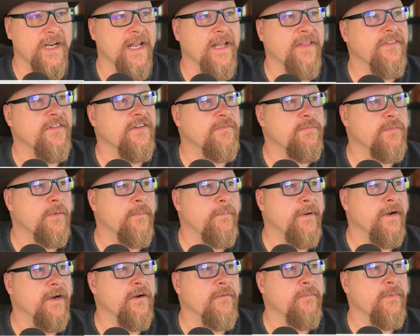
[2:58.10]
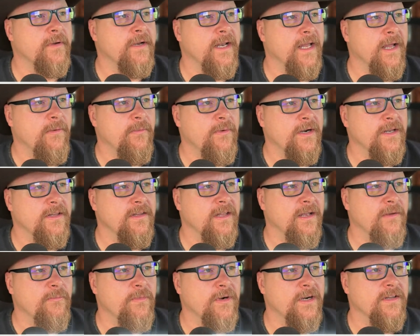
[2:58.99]
had this prepared, but I want
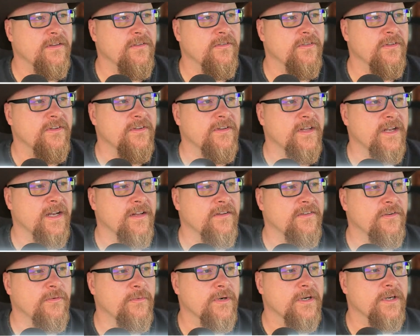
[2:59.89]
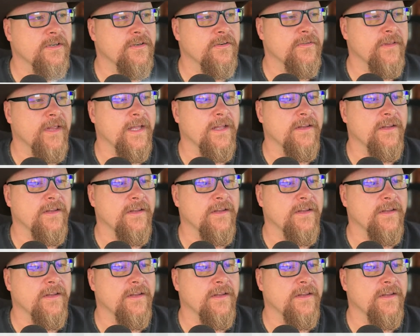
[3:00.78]
to do this today. So we're going to do that.